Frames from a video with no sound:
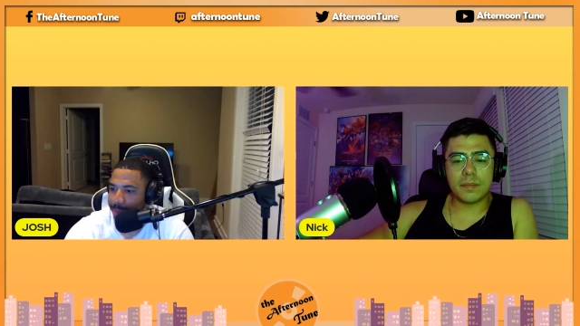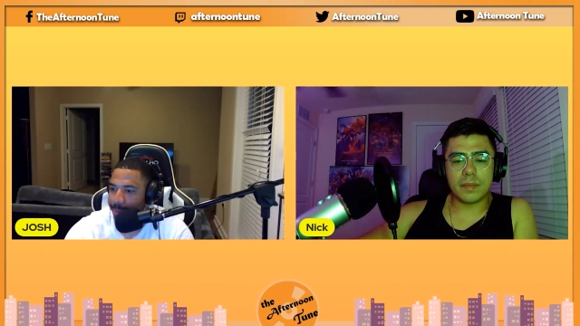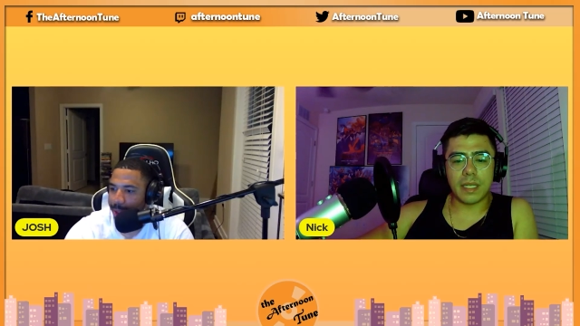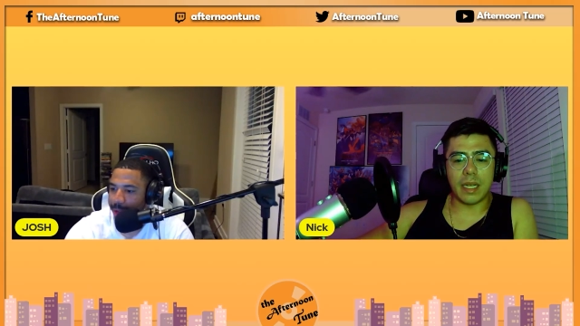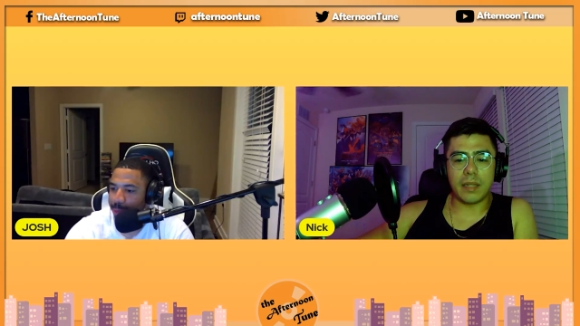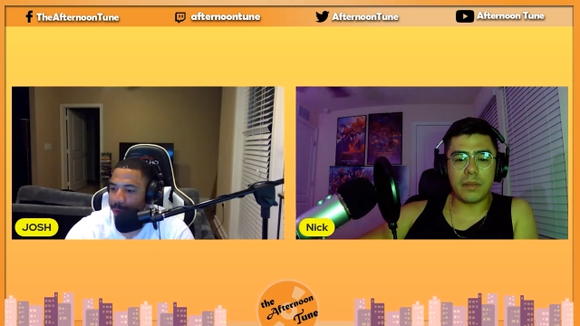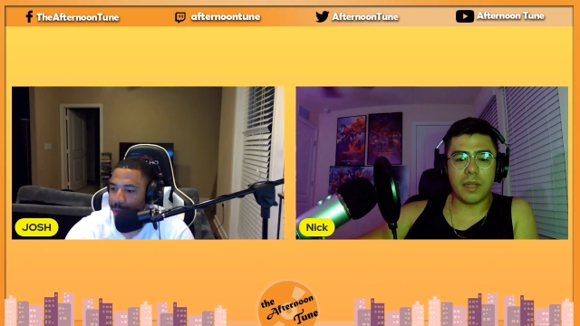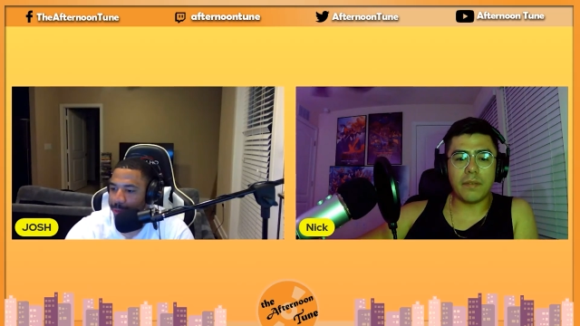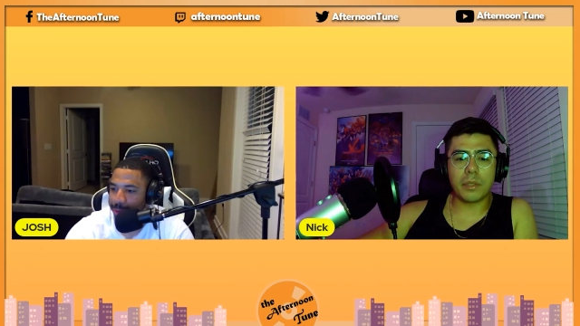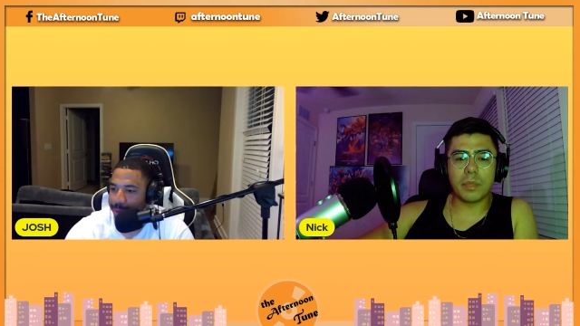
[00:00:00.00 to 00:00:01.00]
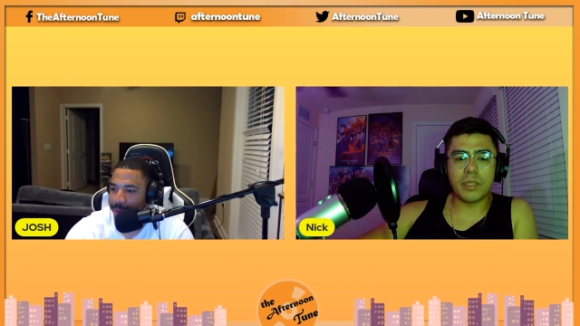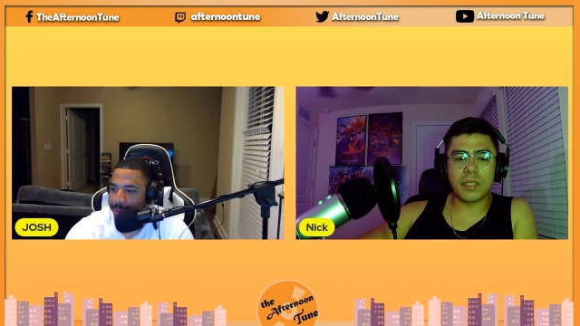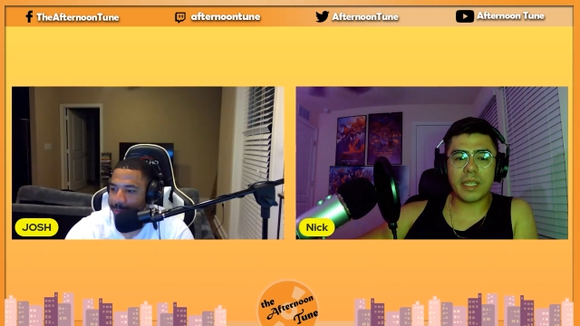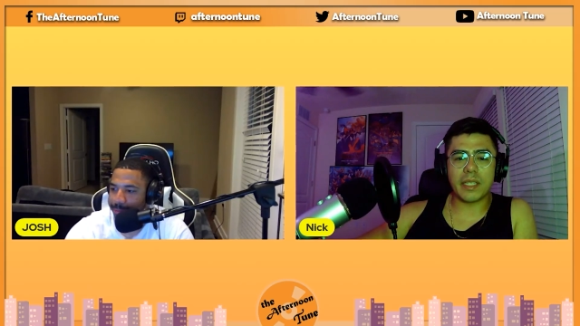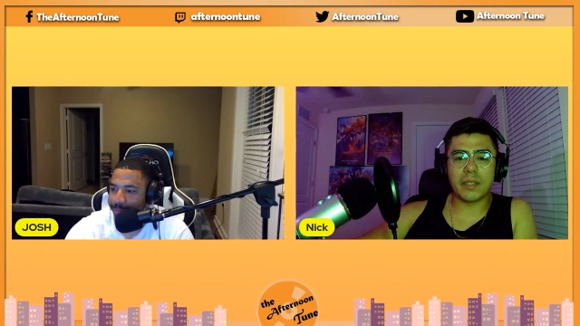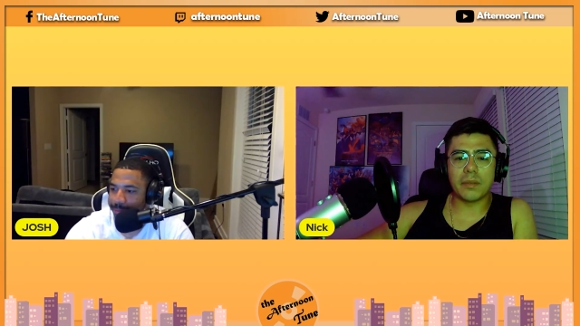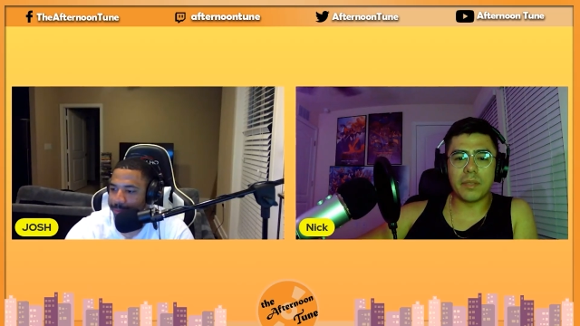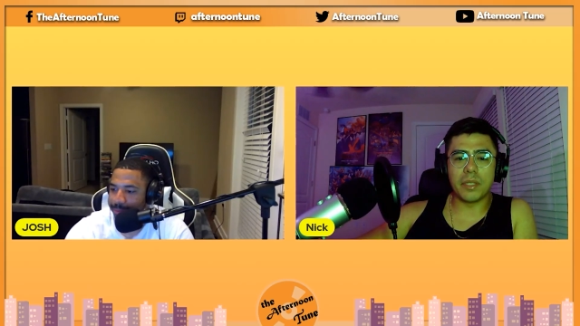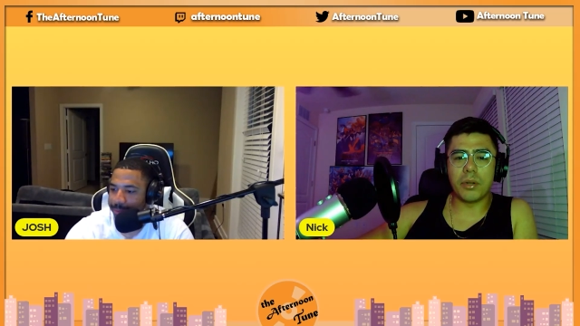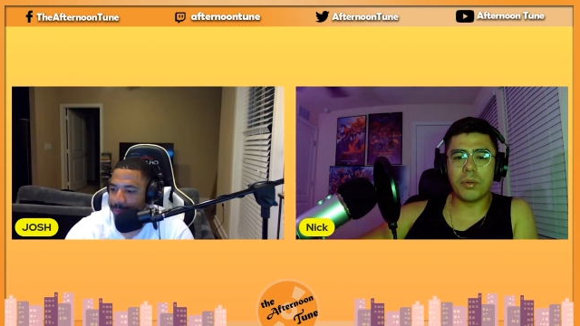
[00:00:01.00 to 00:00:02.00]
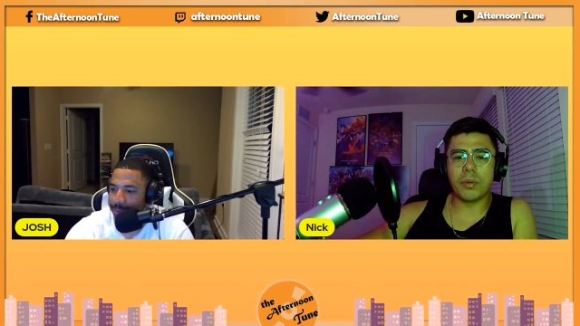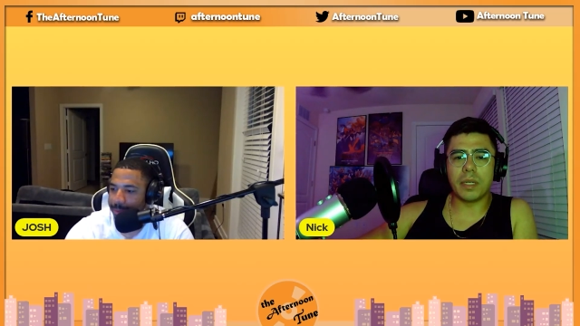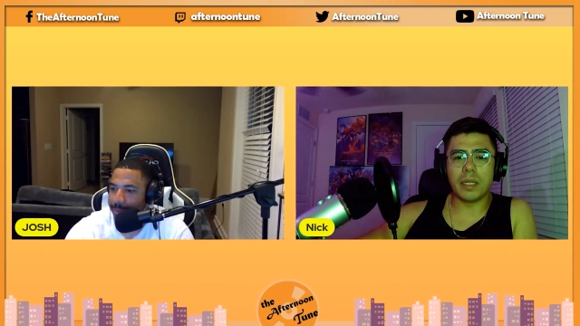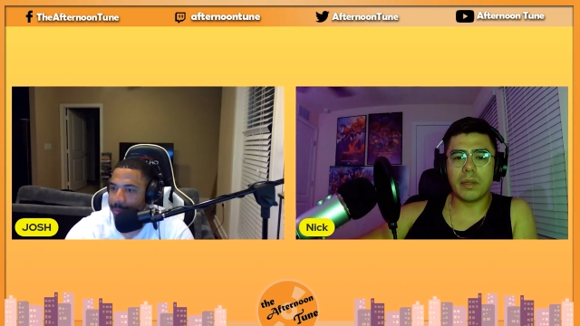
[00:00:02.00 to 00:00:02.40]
Speaker 1: That's I, I love her music. I don't know a